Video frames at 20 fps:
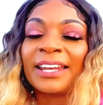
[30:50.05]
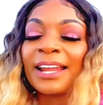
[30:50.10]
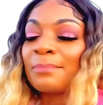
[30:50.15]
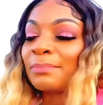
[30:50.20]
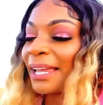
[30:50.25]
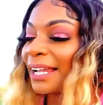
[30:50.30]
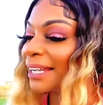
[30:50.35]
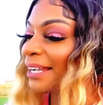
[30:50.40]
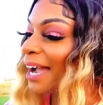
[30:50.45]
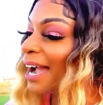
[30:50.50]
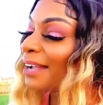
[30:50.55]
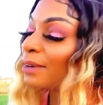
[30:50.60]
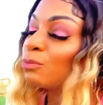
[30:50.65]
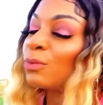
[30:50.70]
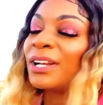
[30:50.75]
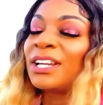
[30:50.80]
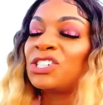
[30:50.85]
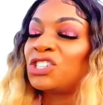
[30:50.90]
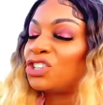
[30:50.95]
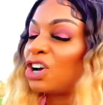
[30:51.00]
I'm like, God,
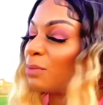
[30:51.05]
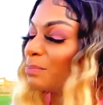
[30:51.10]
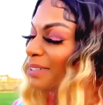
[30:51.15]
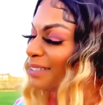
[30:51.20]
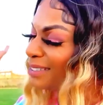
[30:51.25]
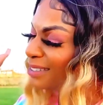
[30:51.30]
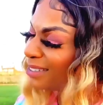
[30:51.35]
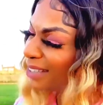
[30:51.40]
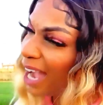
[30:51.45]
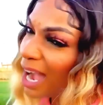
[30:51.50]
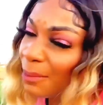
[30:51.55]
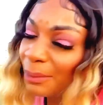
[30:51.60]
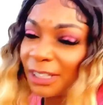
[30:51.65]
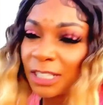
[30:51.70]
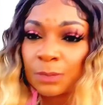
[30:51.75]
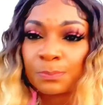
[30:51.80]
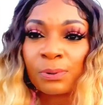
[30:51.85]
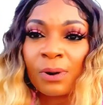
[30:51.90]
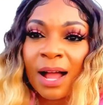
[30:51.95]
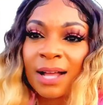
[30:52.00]
when are you going to be done with
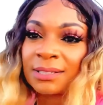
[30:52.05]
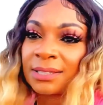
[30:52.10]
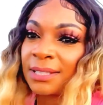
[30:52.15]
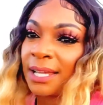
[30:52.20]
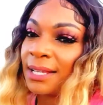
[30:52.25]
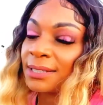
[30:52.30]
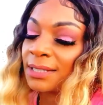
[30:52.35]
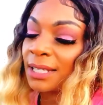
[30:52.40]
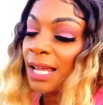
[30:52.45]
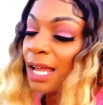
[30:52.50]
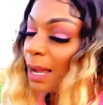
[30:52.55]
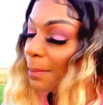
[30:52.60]
this process?